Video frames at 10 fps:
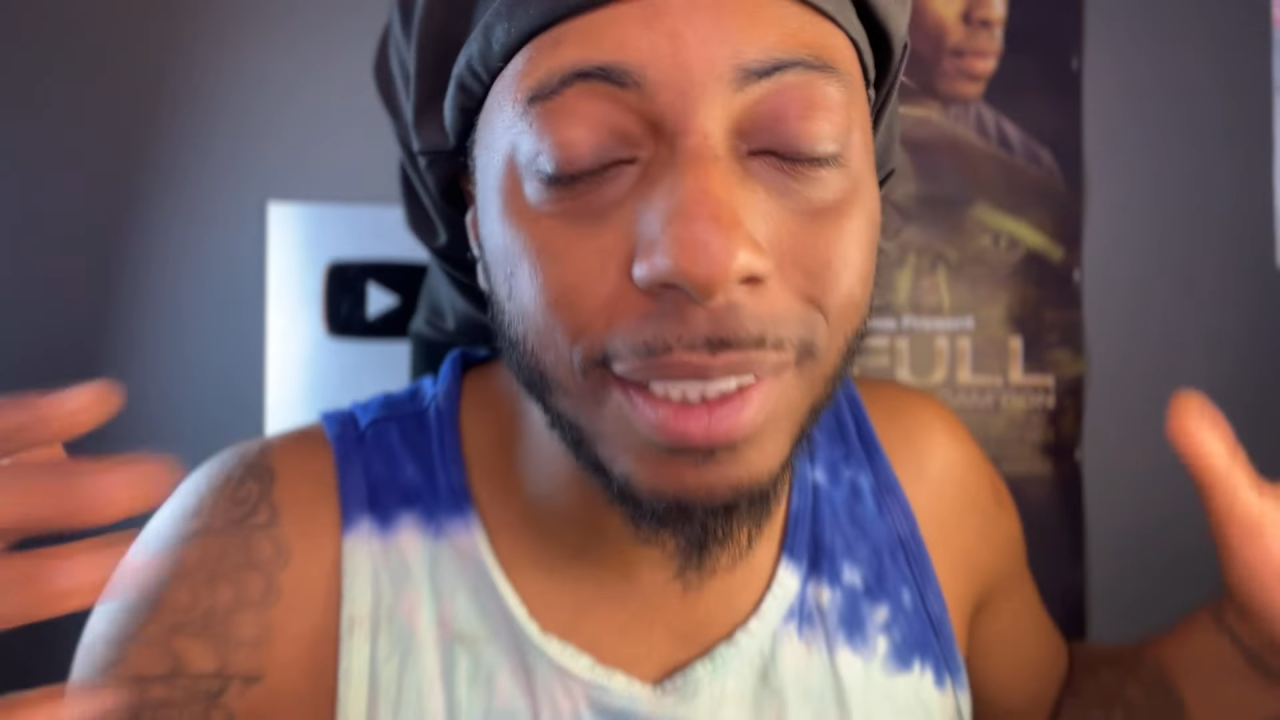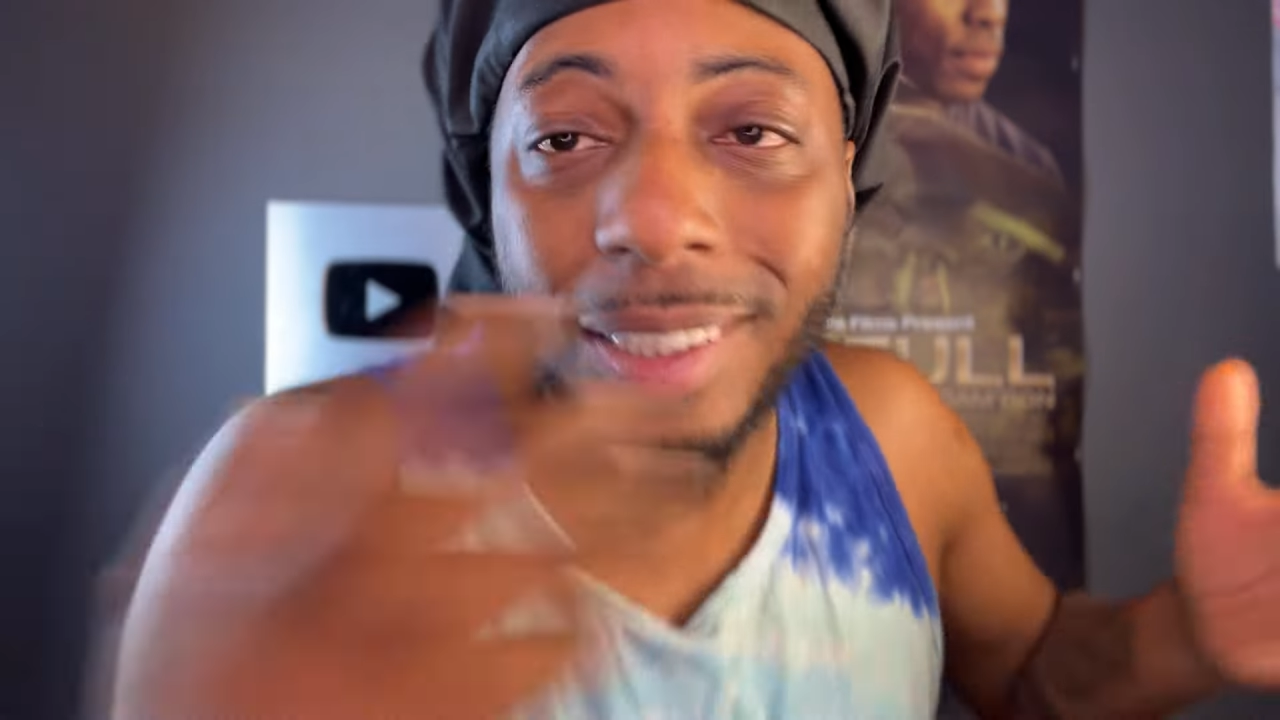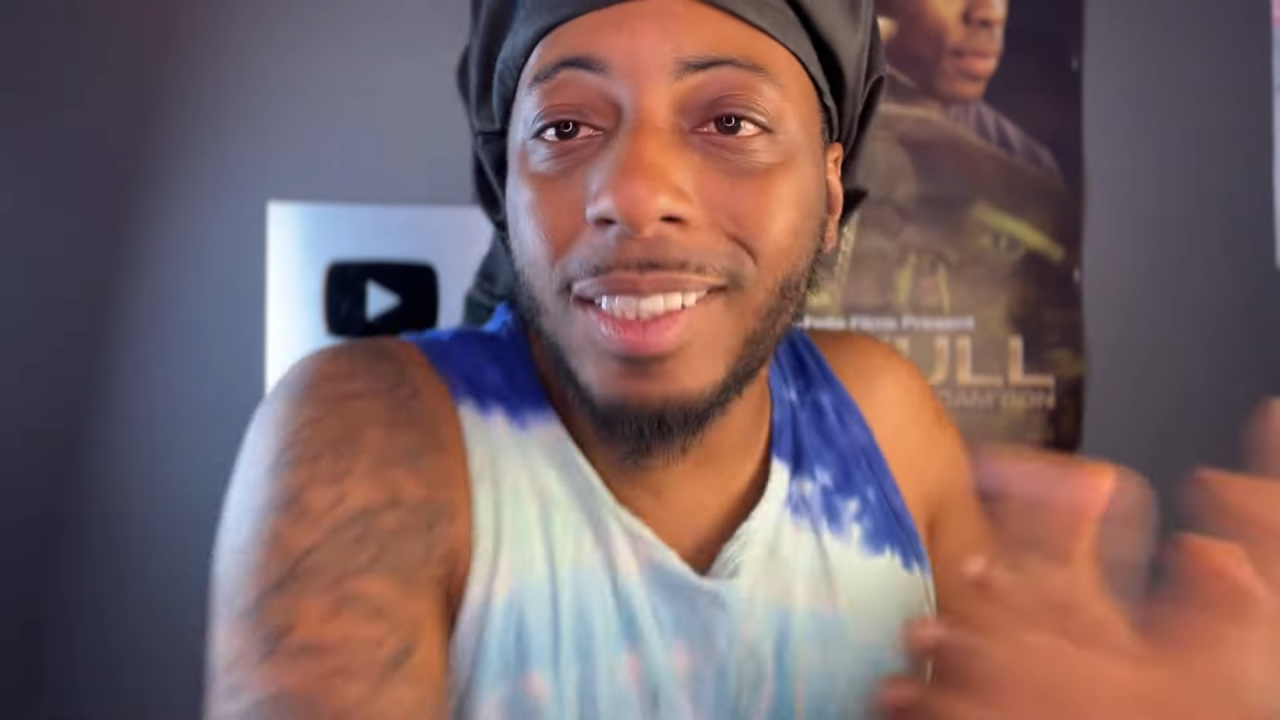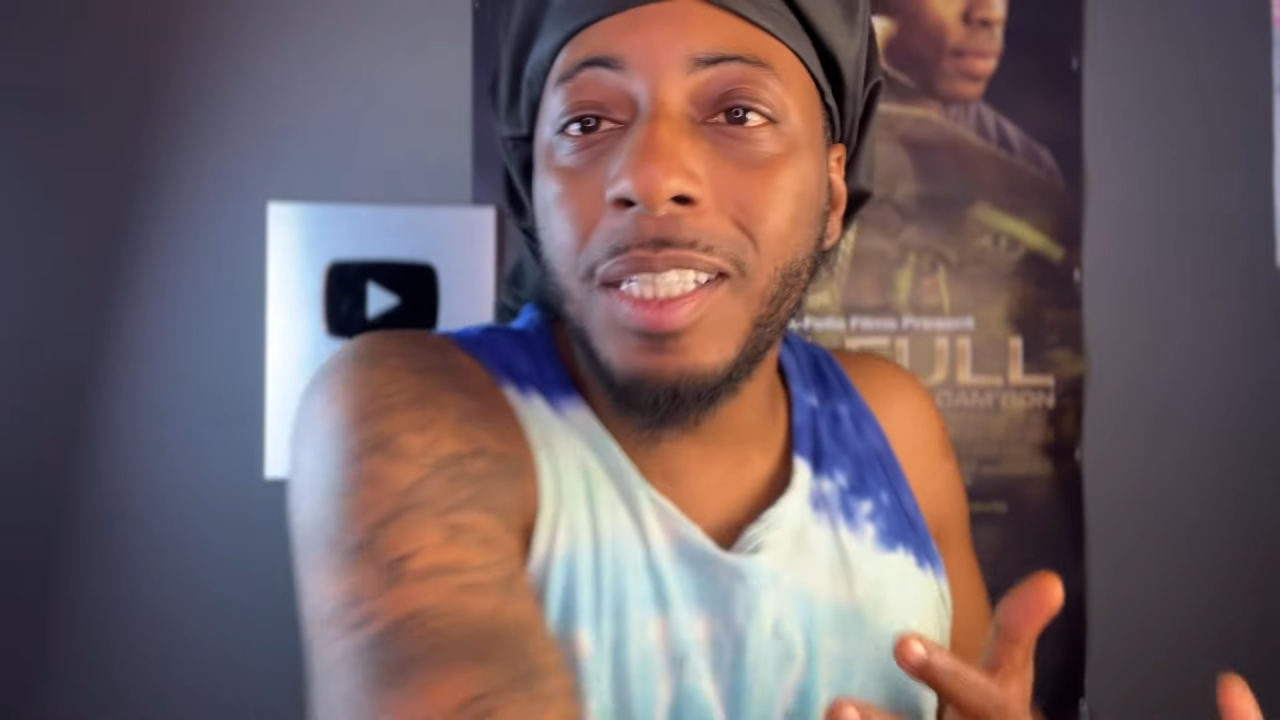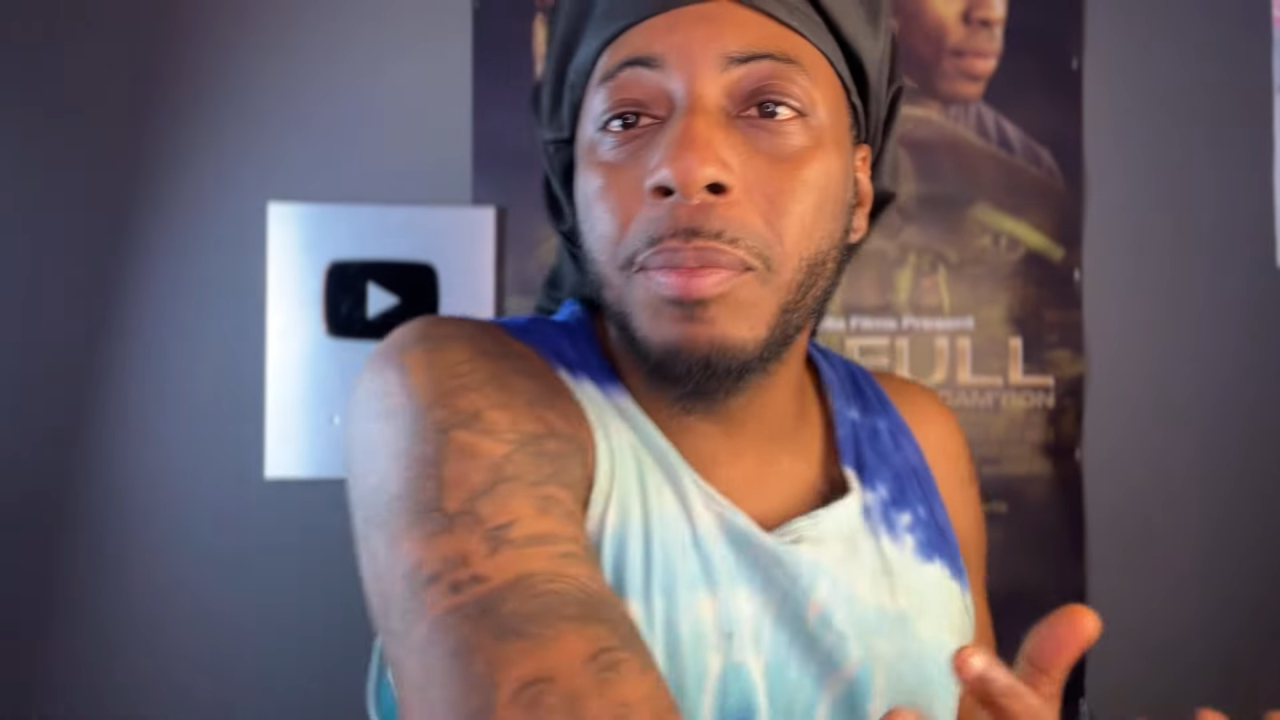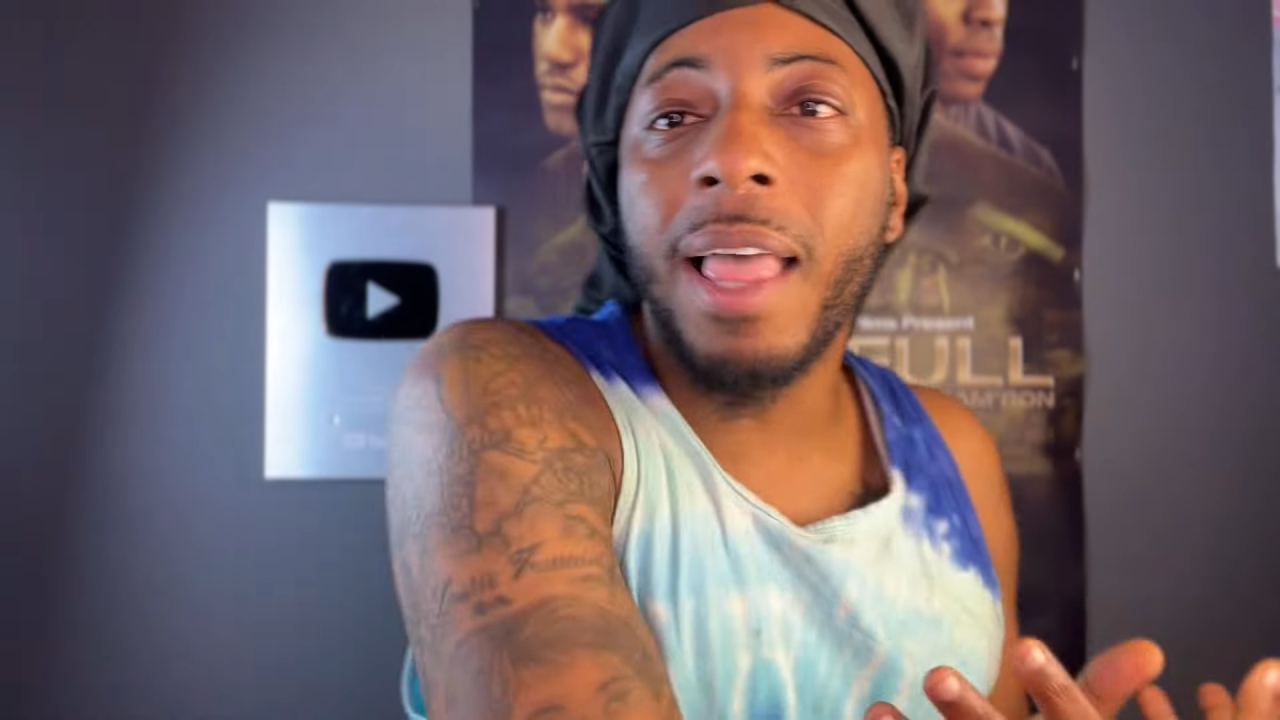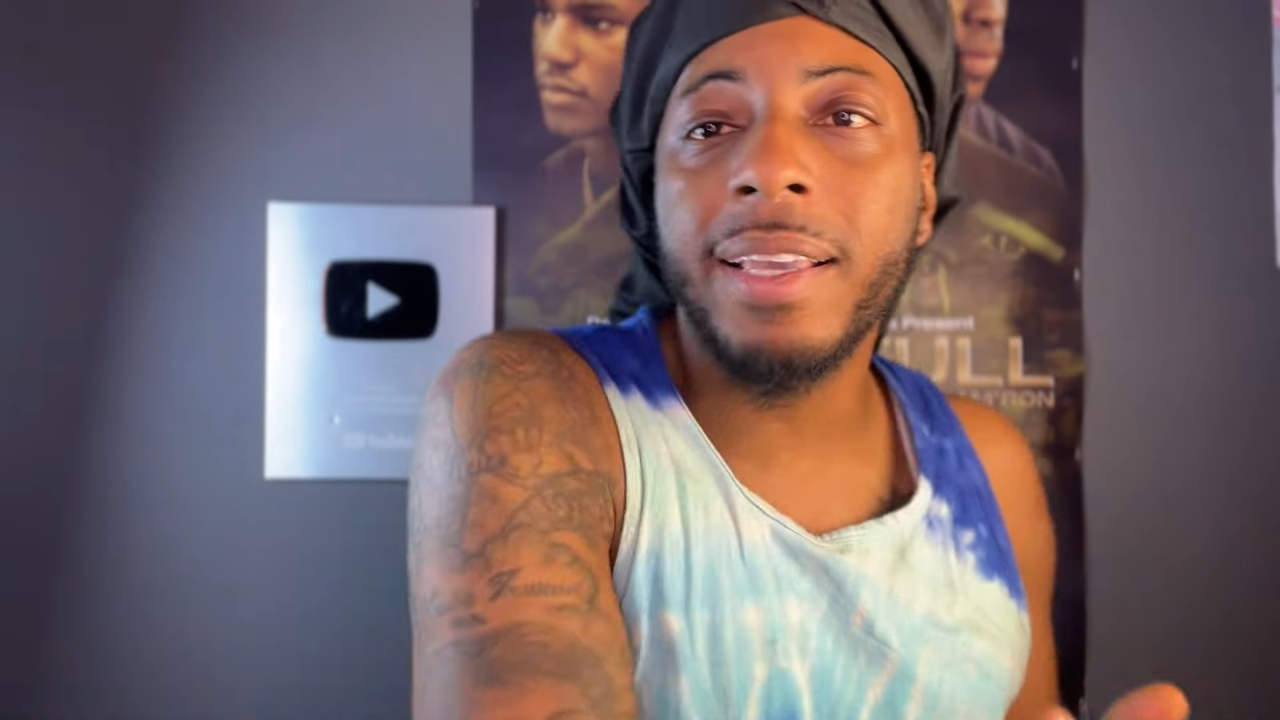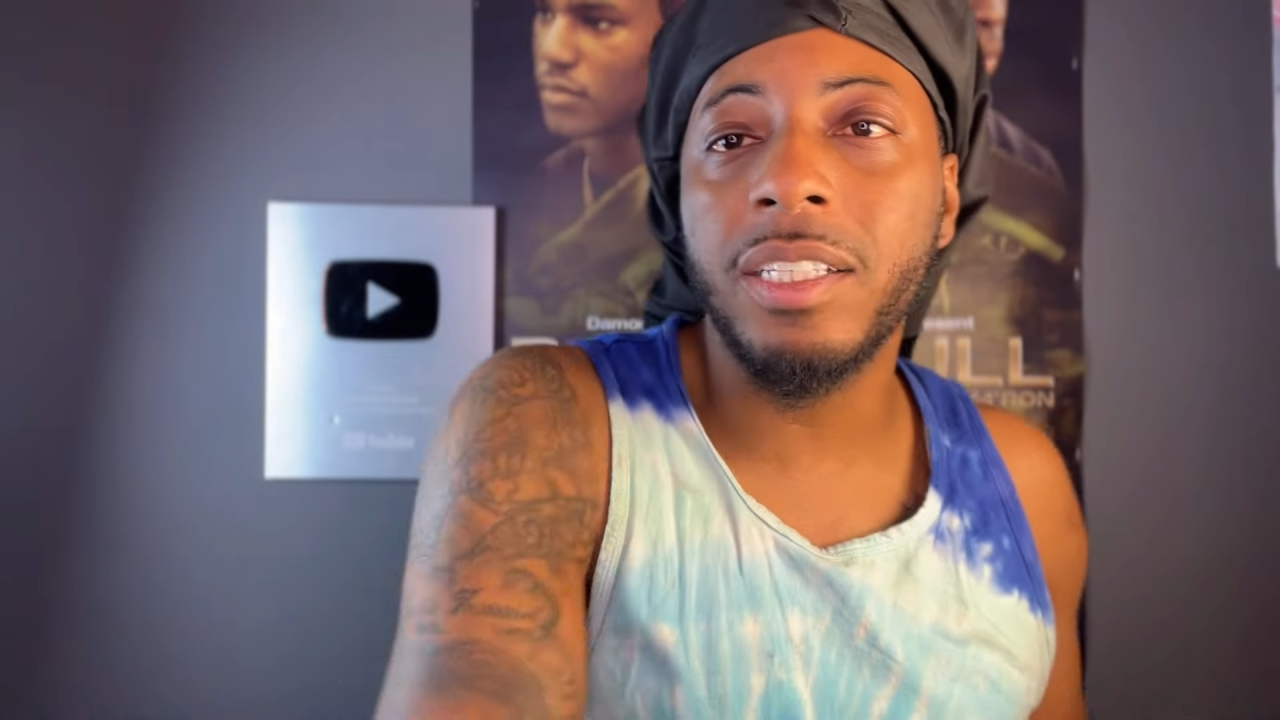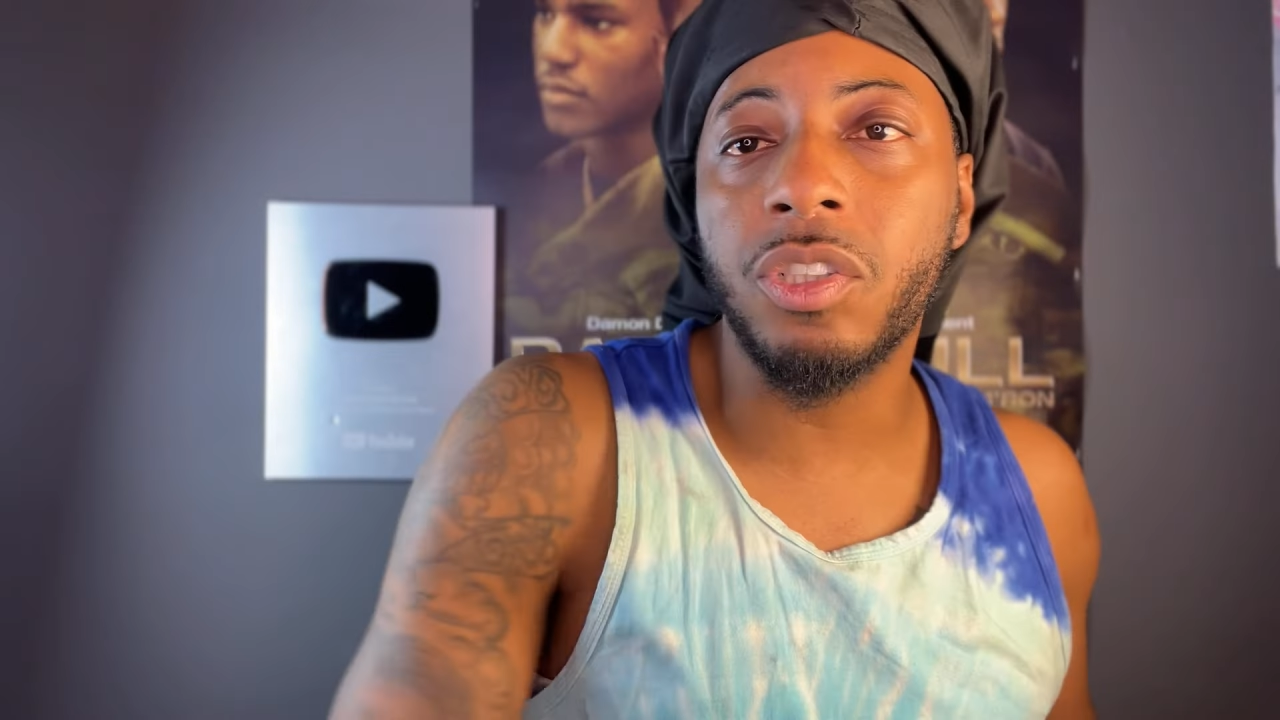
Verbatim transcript: seem like